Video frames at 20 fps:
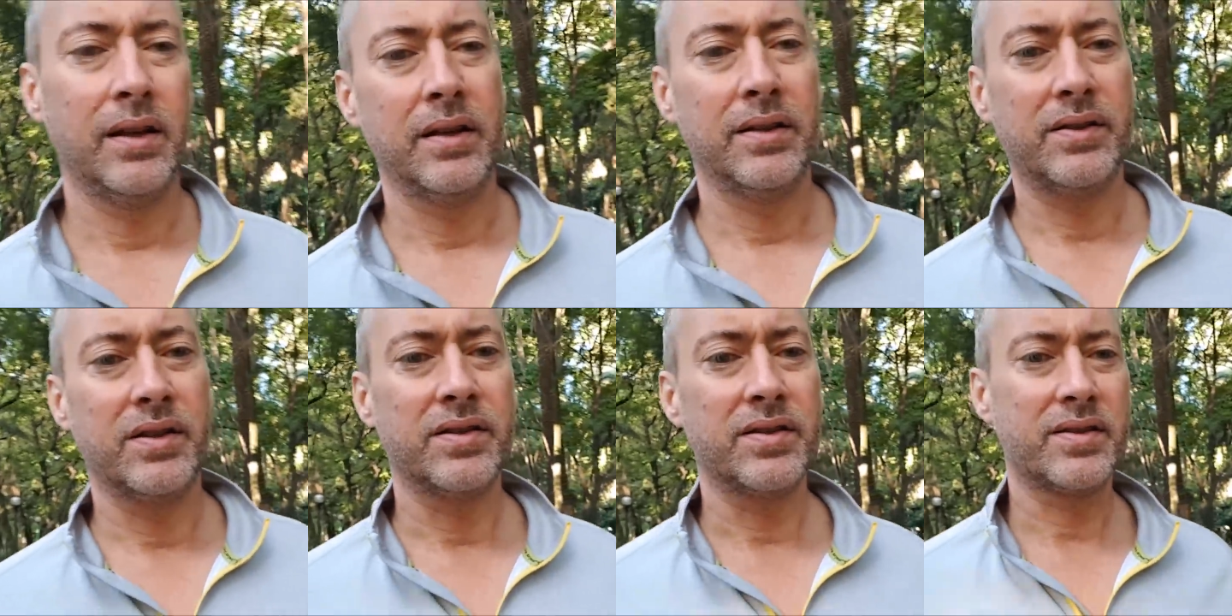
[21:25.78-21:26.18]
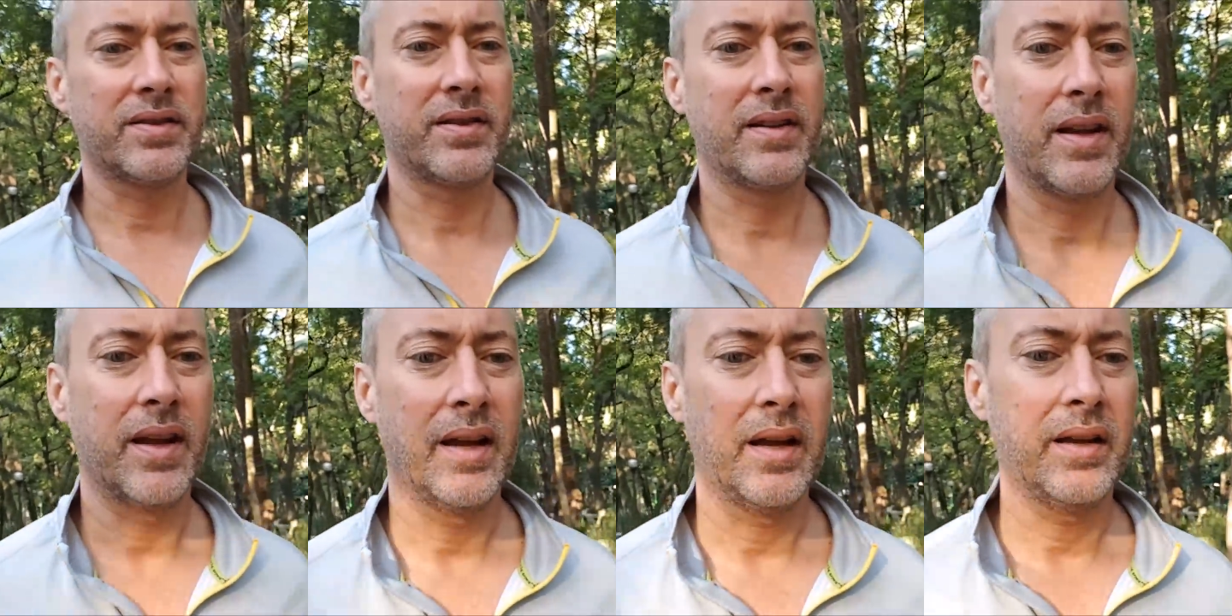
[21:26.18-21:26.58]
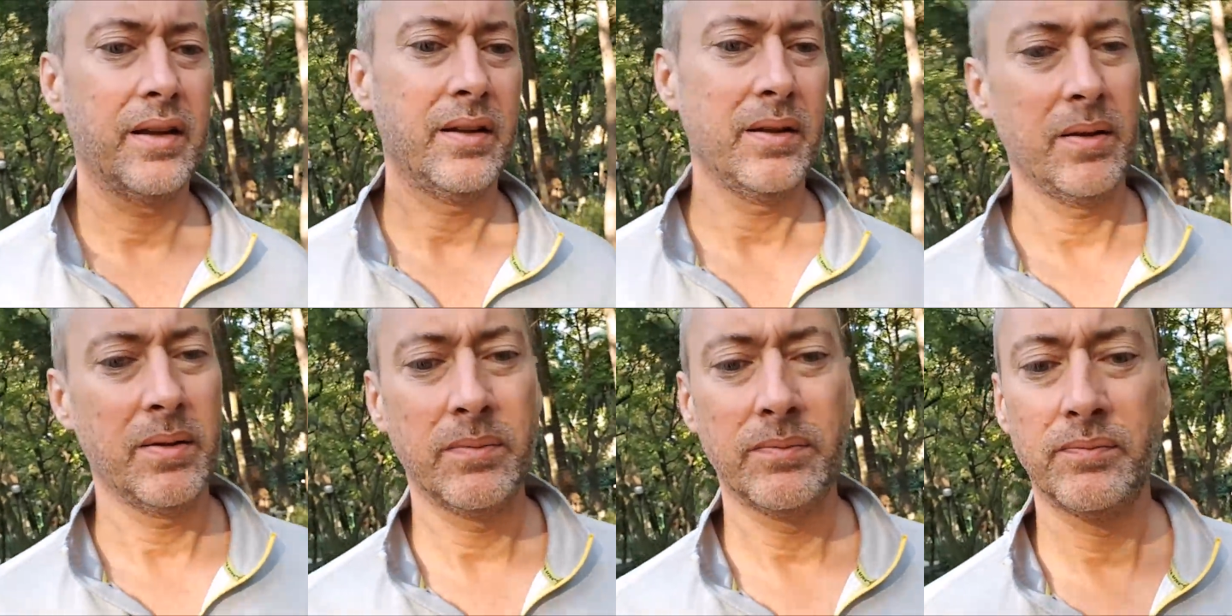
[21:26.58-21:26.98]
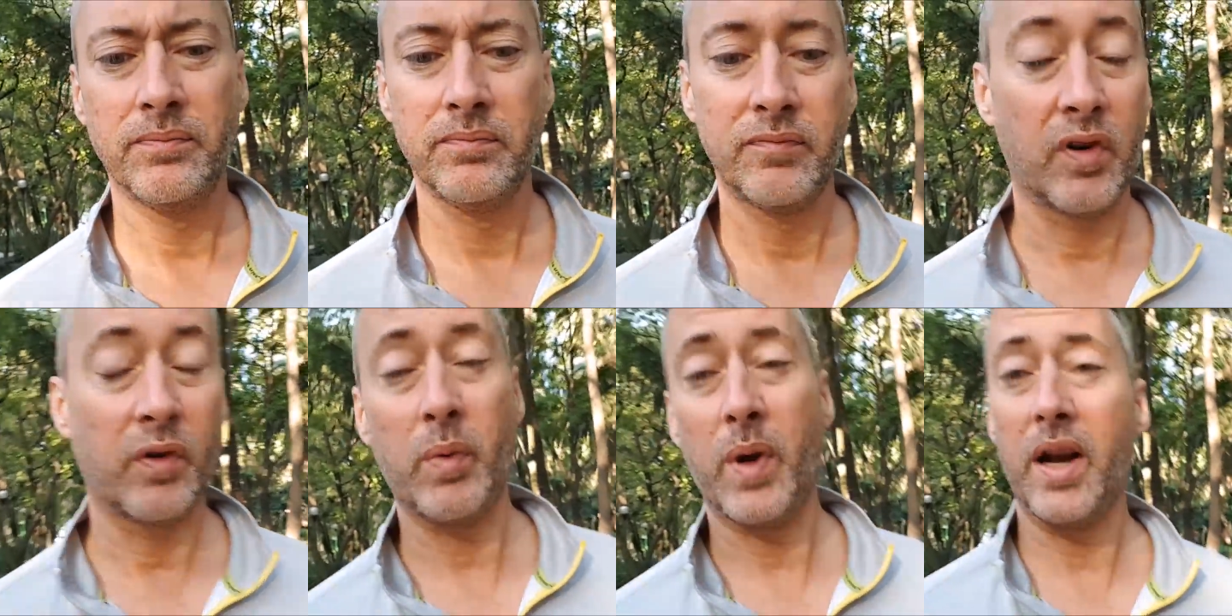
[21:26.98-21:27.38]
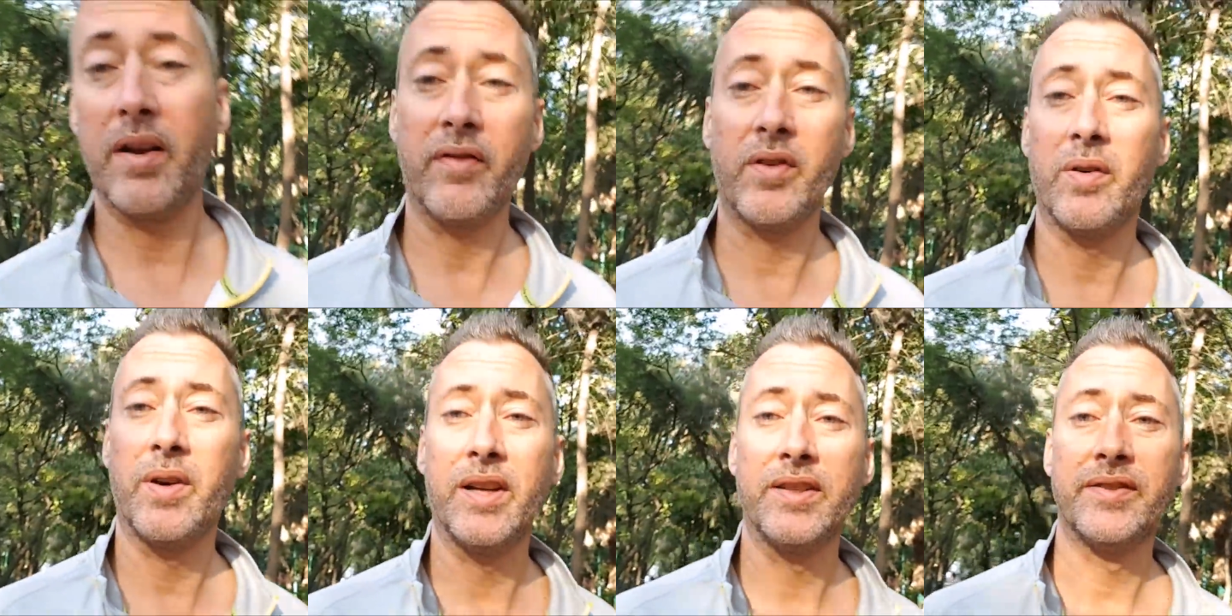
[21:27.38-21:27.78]
Just for
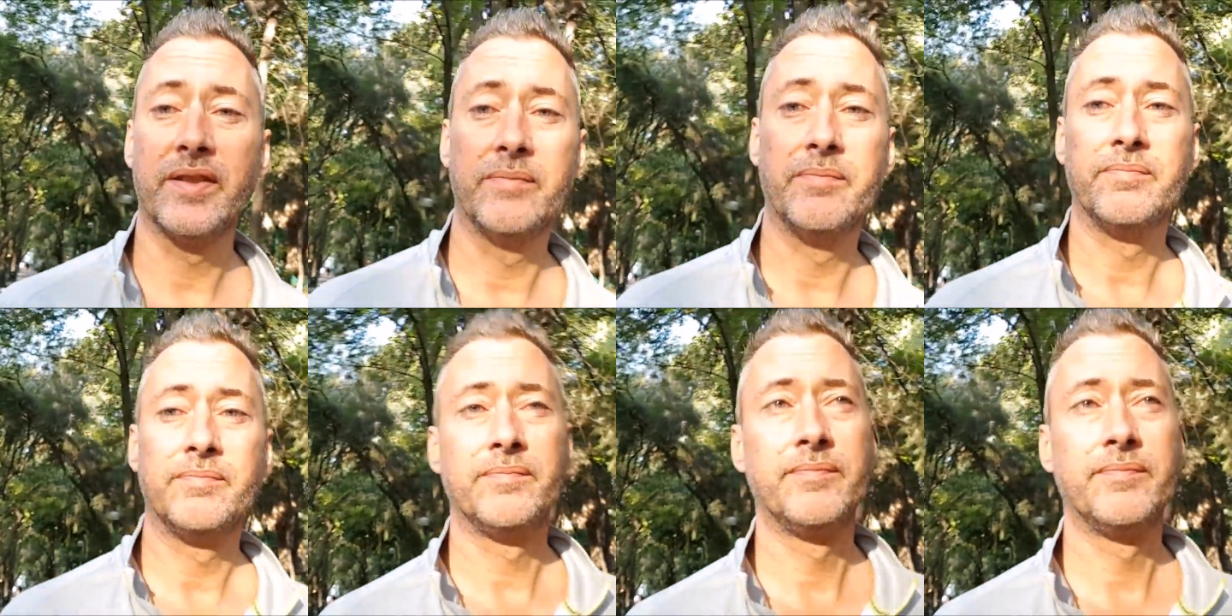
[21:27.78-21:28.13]
whatever reason.